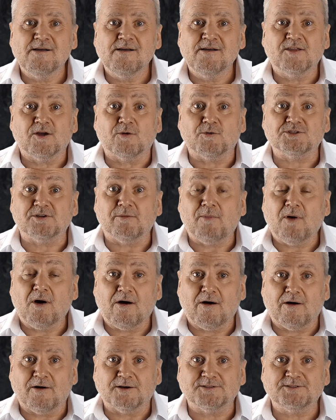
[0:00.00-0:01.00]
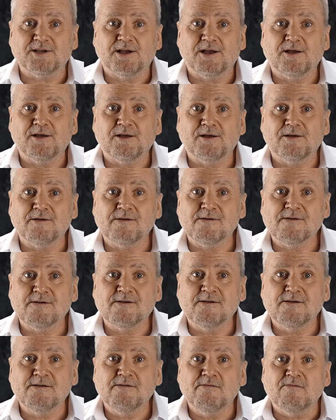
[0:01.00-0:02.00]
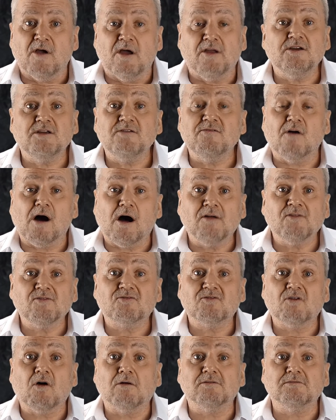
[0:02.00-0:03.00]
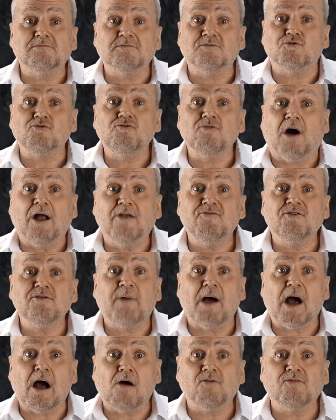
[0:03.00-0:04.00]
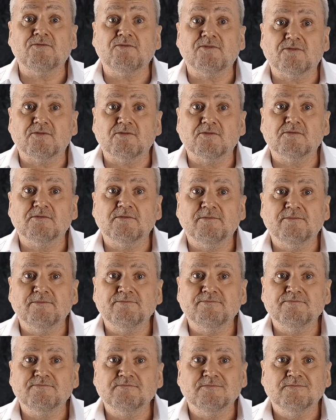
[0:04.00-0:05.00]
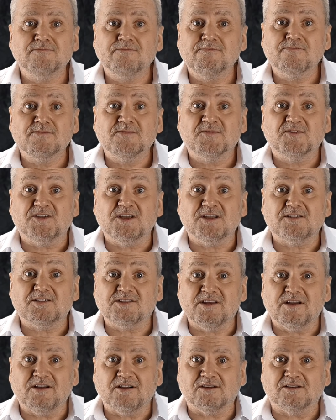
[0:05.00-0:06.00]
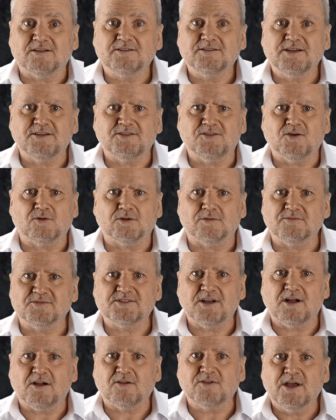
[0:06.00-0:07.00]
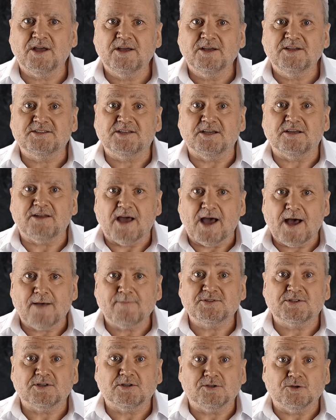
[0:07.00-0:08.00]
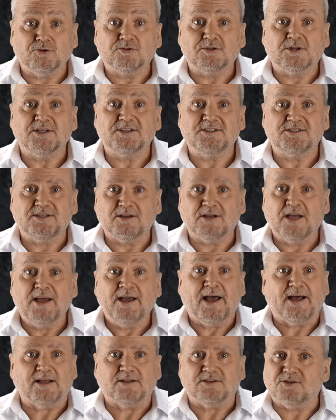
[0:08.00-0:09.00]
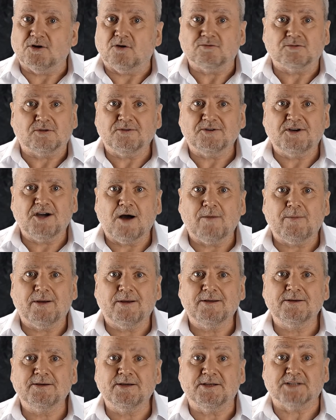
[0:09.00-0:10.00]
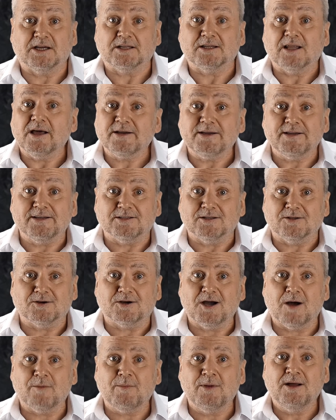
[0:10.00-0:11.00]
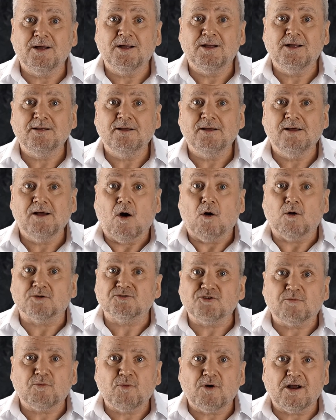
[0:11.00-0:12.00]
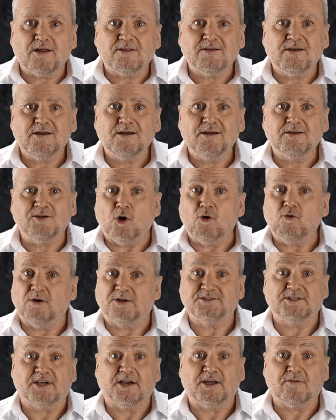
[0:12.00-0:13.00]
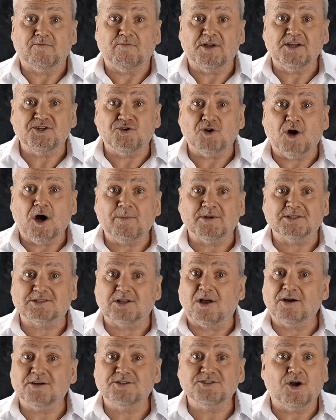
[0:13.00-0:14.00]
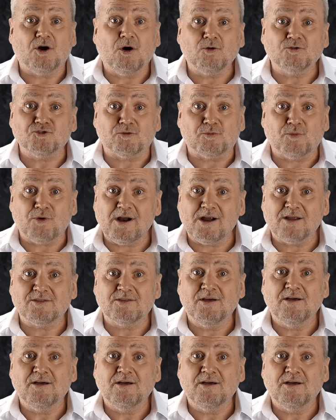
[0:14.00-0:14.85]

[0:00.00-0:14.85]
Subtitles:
There was a pause. Any advance on £200? Sit still, he told himself. Sit absolutely still, and don't look up. It's unlucky to look up. Hold your breath. No one's going to bid you up as long as you hold your breath.